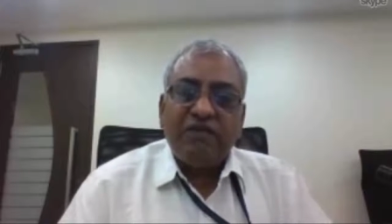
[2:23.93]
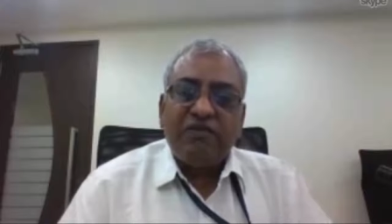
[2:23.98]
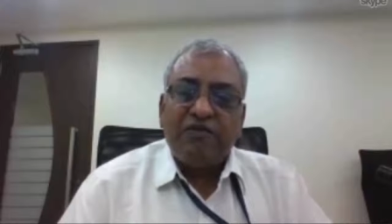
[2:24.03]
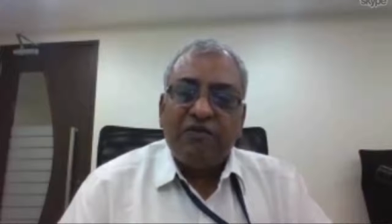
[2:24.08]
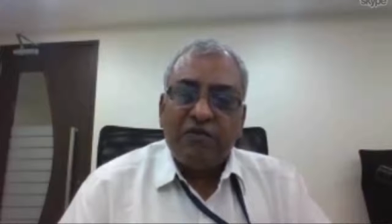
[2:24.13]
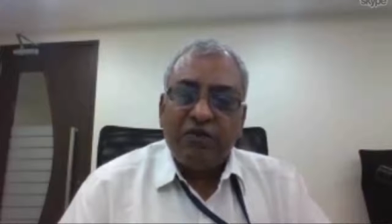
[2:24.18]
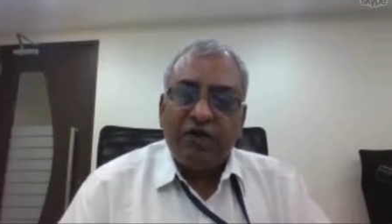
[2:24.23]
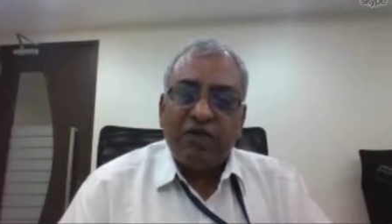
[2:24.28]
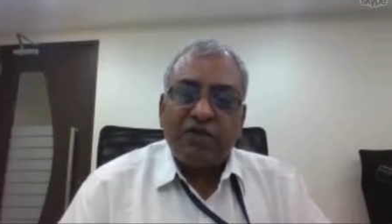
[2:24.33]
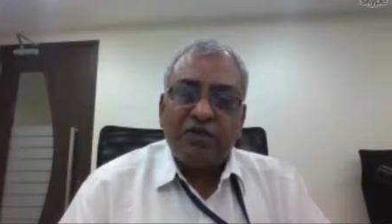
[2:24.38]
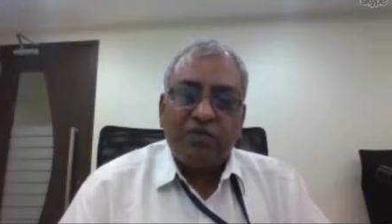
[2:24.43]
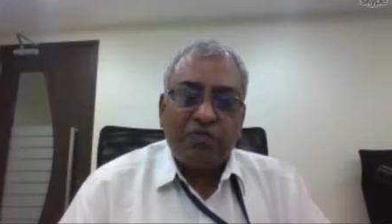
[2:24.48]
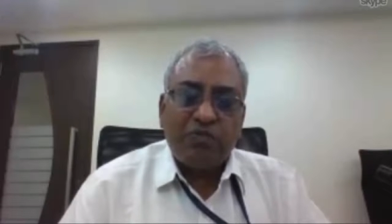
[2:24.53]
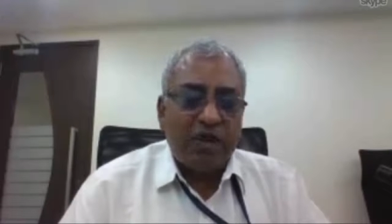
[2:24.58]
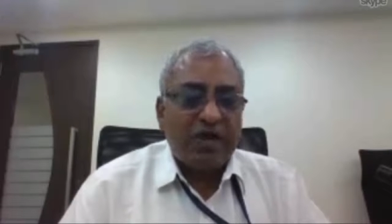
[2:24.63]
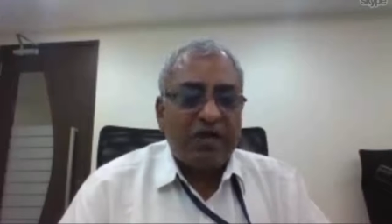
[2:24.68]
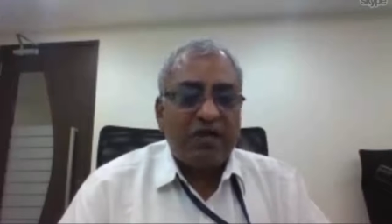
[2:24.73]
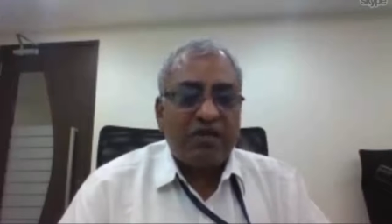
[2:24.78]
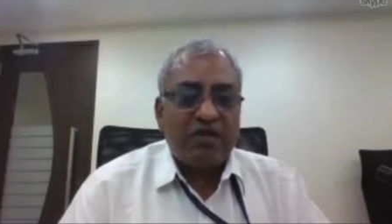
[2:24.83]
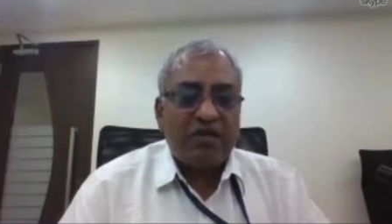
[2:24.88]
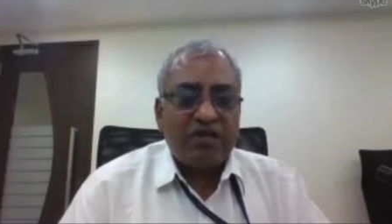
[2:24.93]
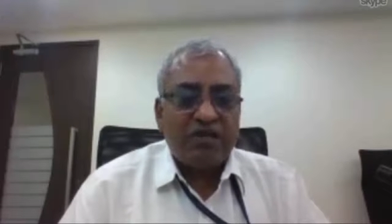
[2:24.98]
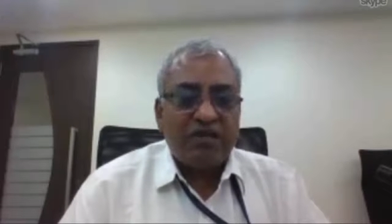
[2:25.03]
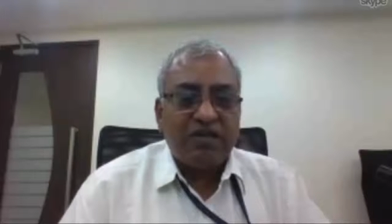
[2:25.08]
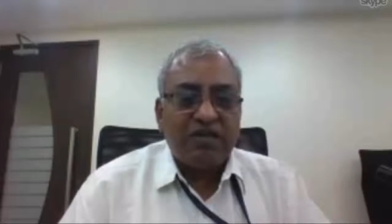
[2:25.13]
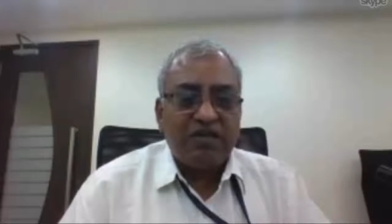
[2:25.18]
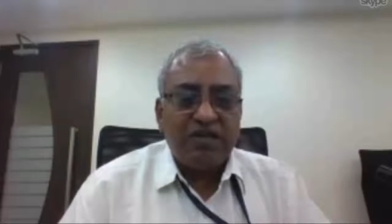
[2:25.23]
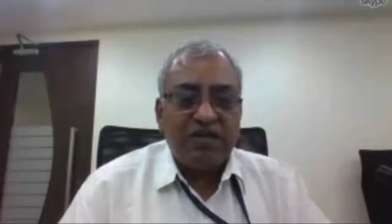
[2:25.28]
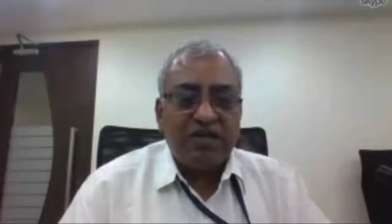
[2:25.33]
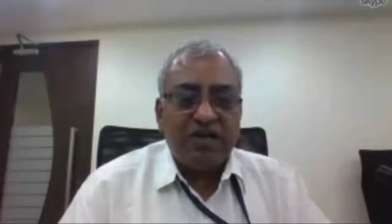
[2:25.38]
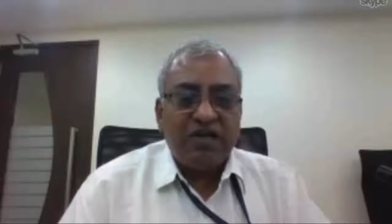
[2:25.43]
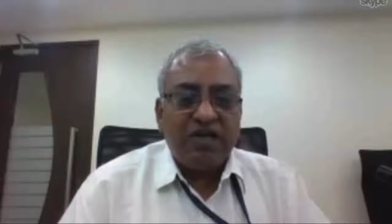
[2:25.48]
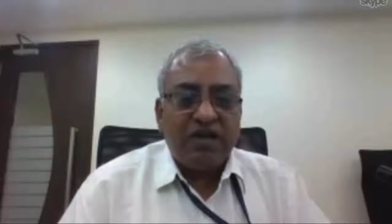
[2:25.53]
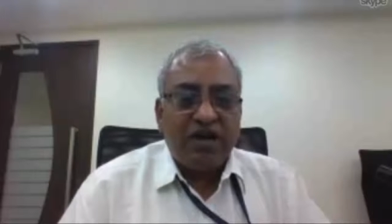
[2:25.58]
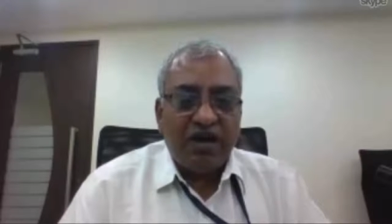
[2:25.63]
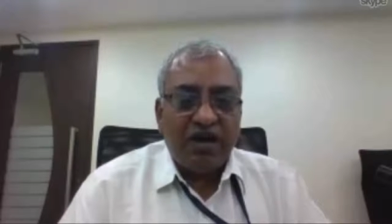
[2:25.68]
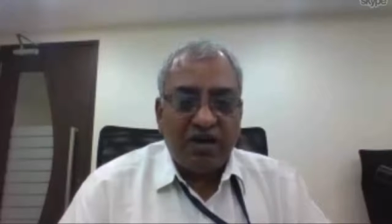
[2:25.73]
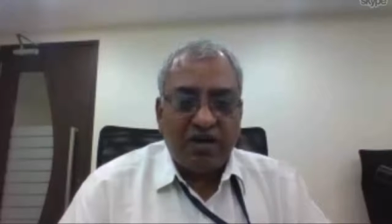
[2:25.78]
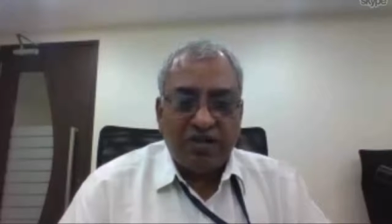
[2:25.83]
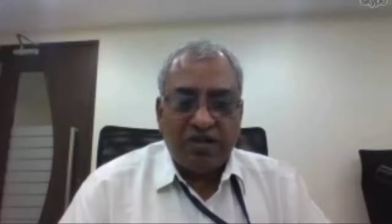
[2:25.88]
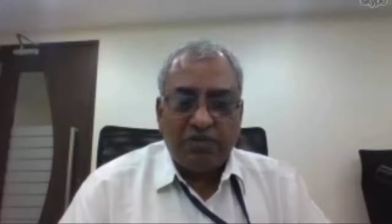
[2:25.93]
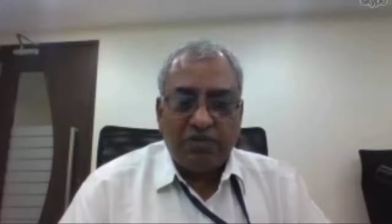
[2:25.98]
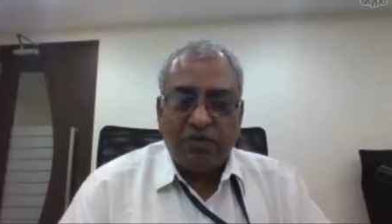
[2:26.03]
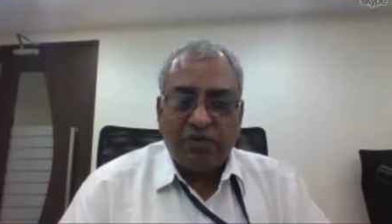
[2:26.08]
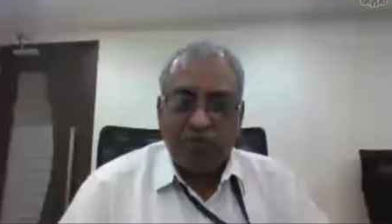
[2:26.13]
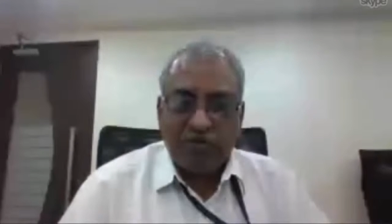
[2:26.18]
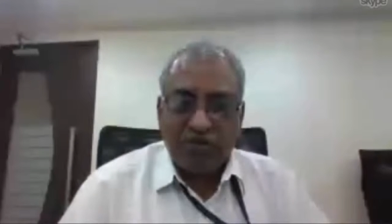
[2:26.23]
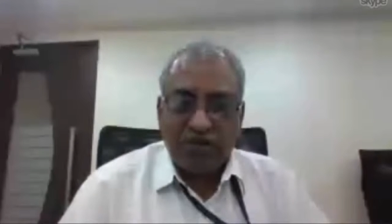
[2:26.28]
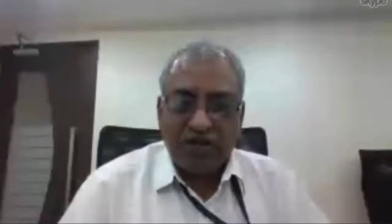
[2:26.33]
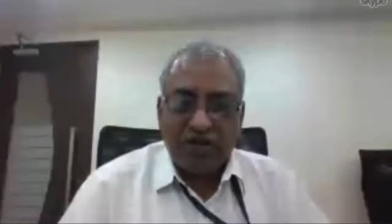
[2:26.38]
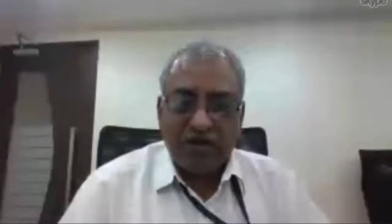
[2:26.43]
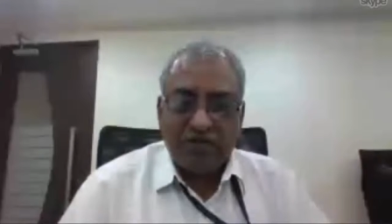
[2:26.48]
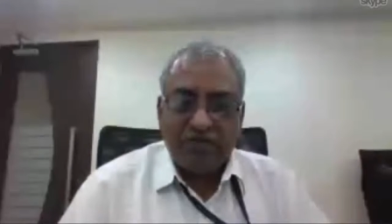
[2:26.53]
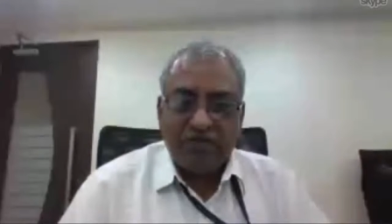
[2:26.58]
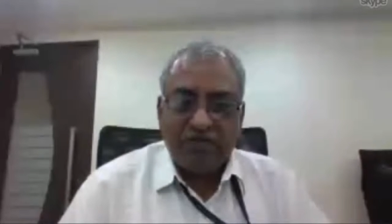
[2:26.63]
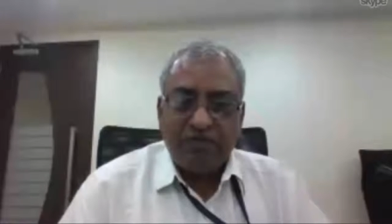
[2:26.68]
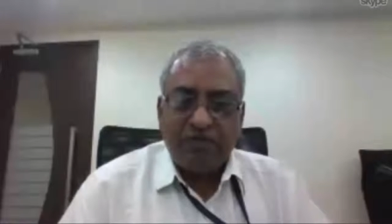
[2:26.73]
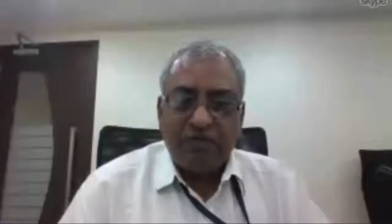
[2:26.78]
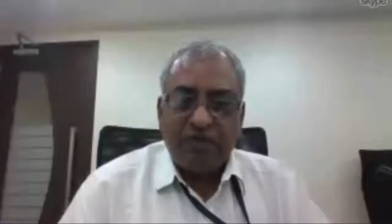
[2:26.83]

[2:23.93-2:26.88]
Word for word: free spectacles under the program.